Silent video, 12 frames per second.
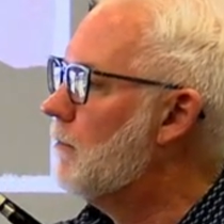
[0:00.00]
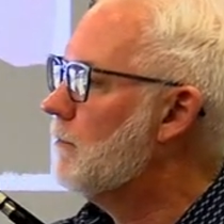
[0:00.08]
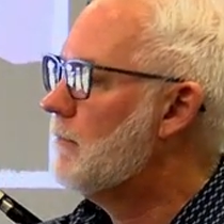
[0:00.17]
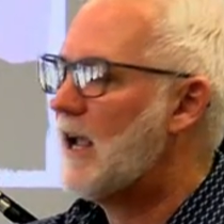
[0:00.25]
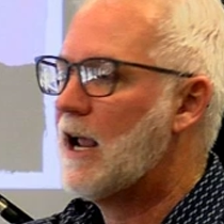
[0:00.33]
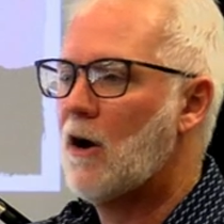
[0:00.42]

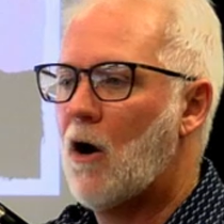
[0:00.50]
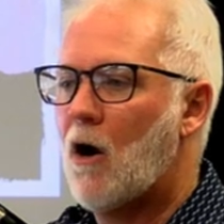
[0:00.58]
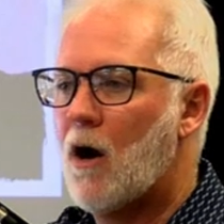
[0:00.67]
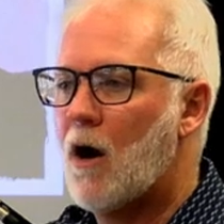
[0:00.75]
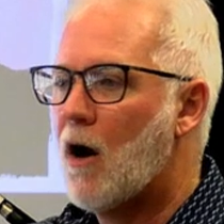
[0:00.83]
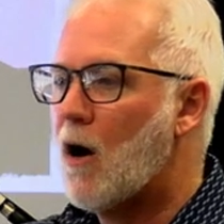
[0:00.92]
They can
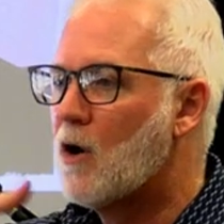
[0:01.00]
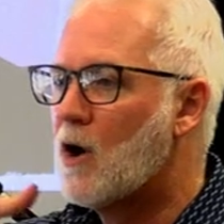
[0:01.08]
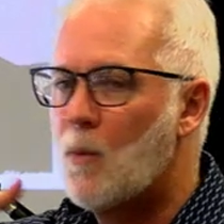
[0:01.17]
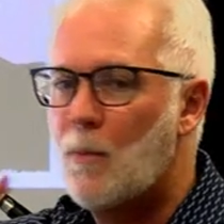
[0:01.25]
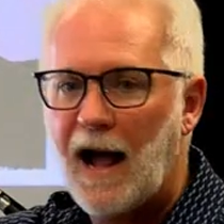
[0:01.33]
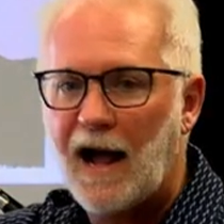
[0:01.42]
all go
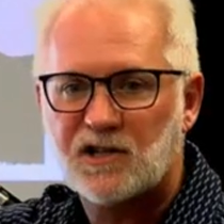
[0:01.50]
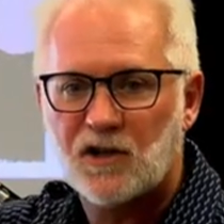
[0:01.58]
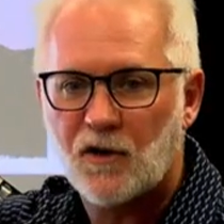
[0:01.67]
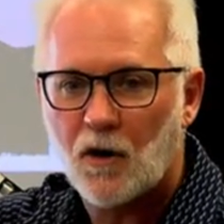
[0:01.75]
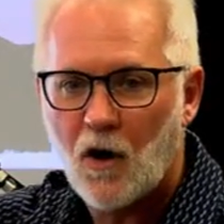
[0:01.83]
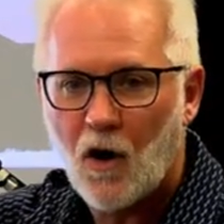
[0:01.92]
back to
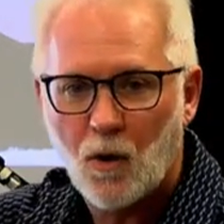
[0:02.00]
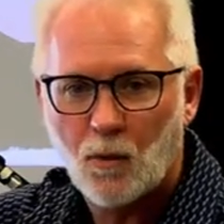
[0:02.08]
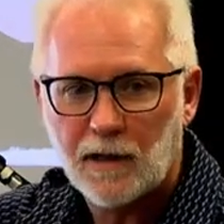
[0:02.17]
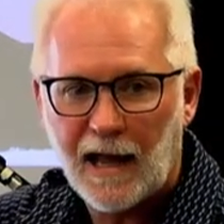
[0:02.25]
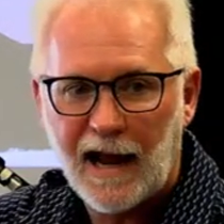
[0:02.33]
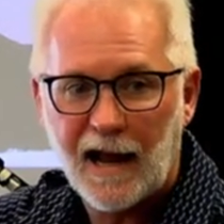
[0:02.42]
their
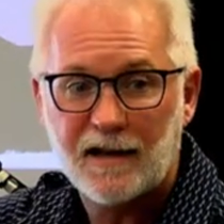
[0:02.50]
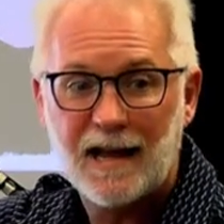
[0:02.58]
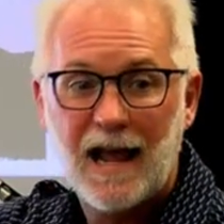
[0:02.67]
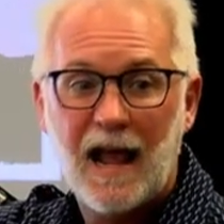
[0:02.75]
homeland,